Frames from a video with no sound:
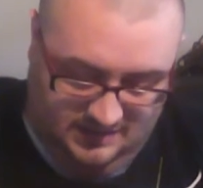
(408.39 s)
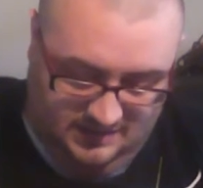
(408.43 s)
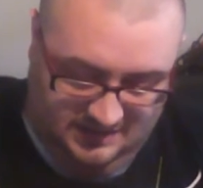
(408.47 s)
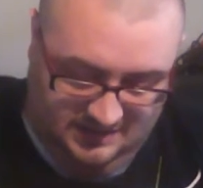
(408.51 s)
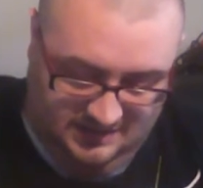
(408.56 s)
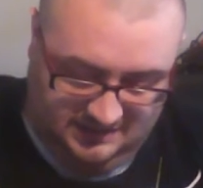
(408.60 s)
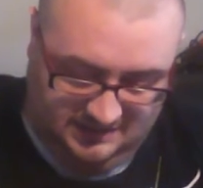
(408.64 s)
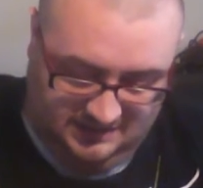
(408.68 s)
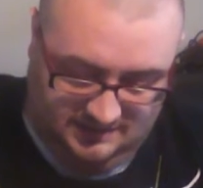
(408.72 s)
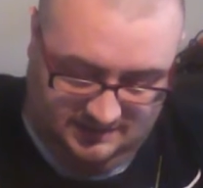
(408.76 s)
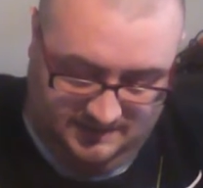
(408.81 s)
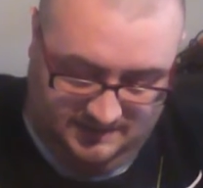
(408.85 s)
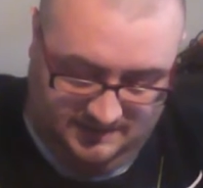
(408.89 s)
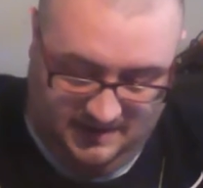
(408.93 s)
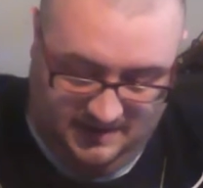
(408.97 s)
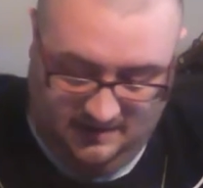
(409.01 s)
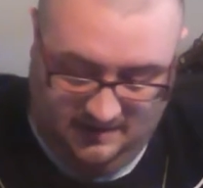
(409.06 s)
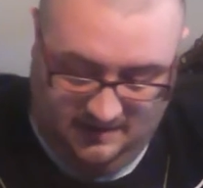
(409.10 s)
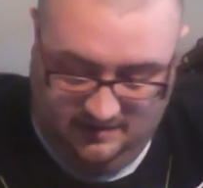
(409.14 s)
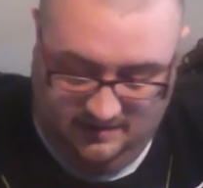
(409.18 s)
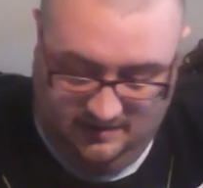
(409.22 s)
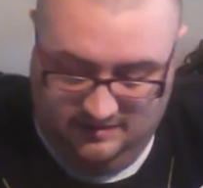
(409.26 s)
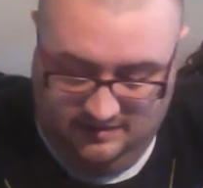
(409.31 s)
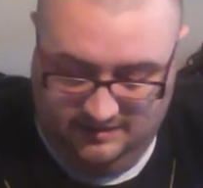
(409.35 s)
let's
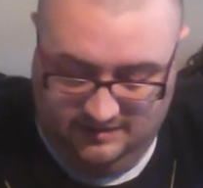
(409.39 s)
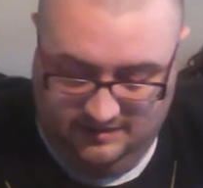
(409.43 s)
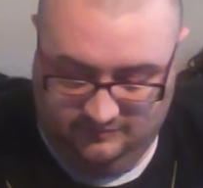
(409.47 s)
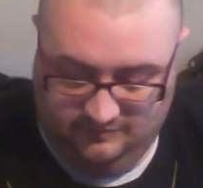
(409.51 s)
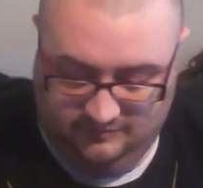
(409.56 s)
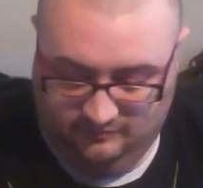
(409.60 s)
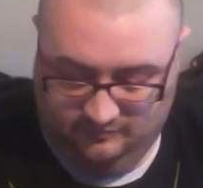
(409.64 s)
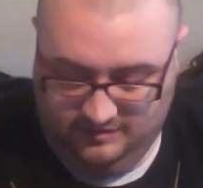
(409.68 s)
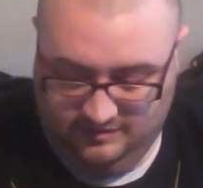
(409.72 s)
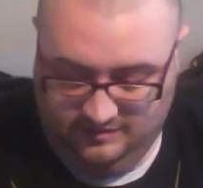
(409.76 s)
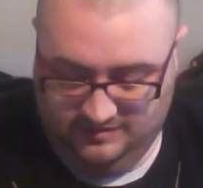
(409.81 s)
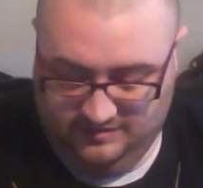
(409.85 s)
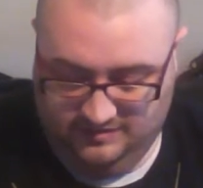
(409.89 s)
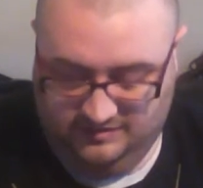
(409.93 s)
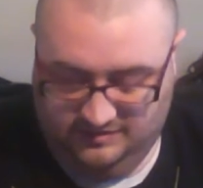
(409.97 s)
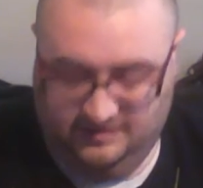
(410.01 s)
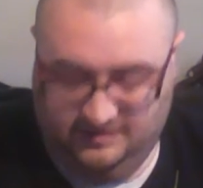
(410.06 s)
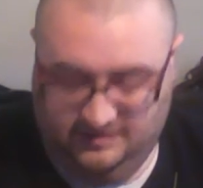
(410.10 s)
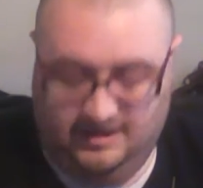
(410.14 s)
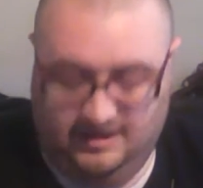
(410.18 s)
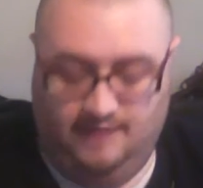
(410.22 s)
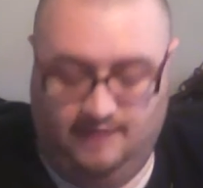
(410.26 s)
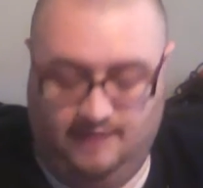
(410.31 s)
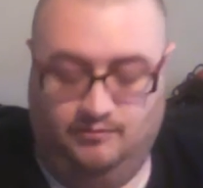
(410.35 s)
compare it with the
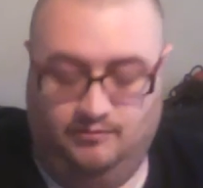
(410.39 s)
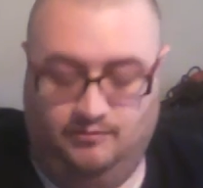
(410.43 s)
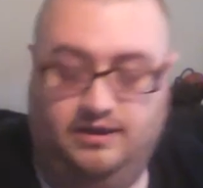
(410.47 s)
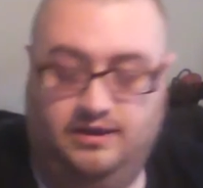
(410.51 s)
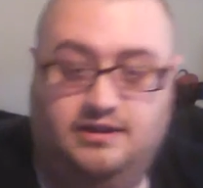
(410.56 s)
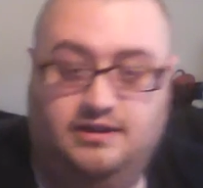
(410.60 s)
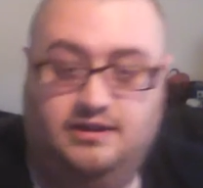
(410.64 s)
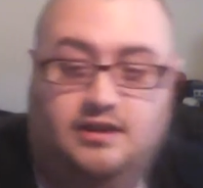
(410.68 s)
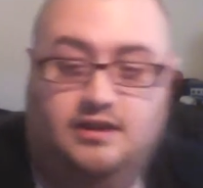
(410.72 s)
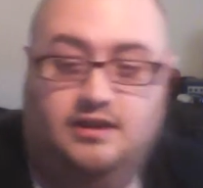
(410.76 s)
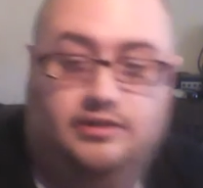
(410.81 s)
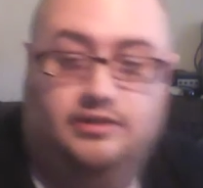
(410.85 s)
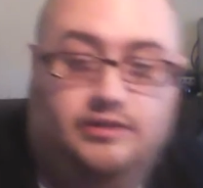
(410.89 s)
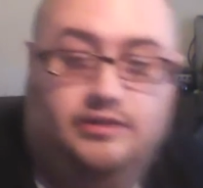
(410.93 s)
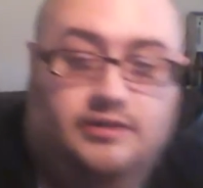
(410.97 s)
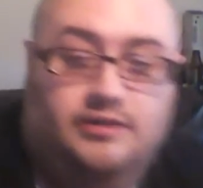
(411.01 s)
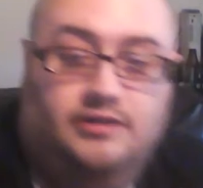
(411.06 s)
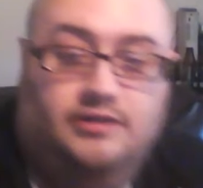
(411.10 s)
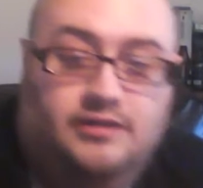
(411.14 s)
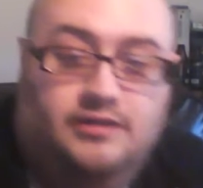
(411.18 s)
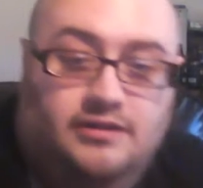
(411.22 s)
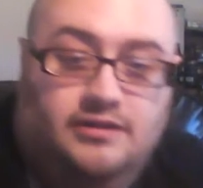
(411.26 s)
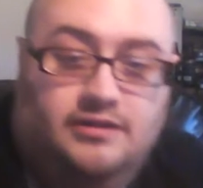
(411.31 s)
Game Boy Color.